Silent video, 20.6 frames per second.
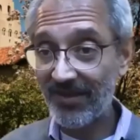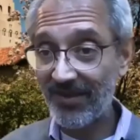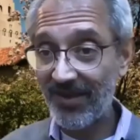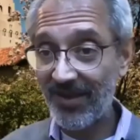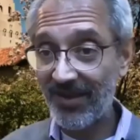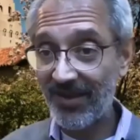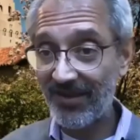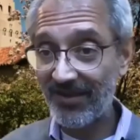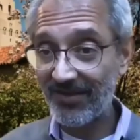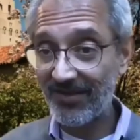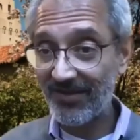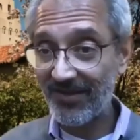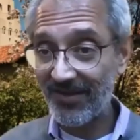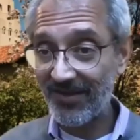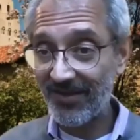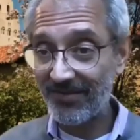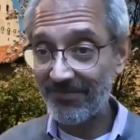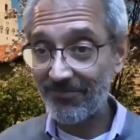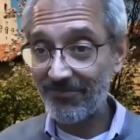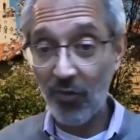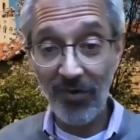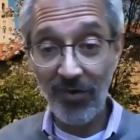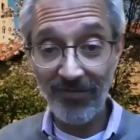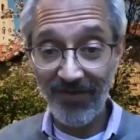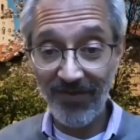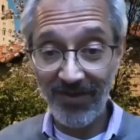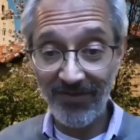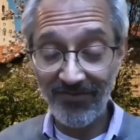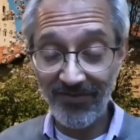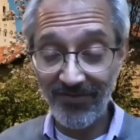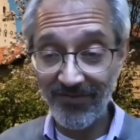and more
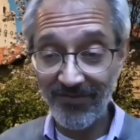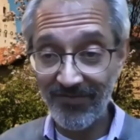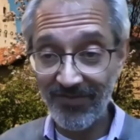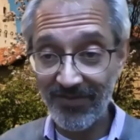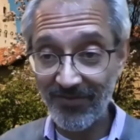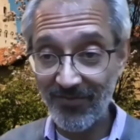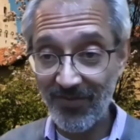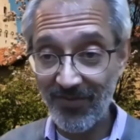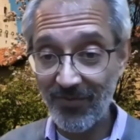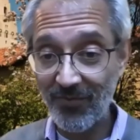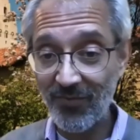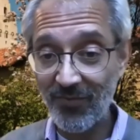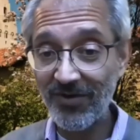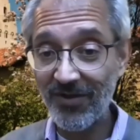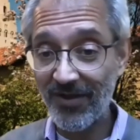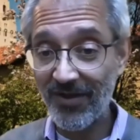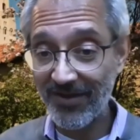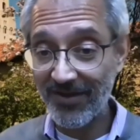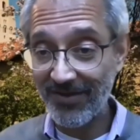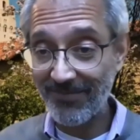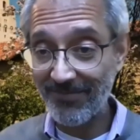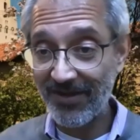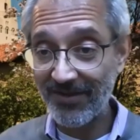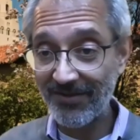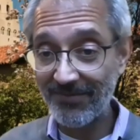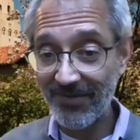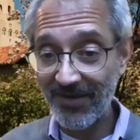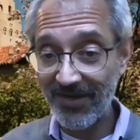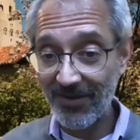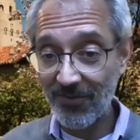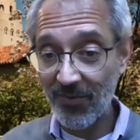invasive than what we're talking about in
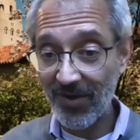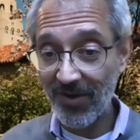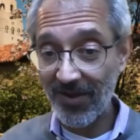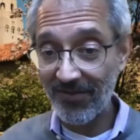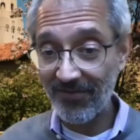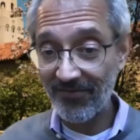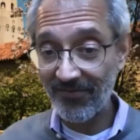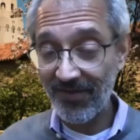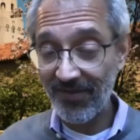many ways.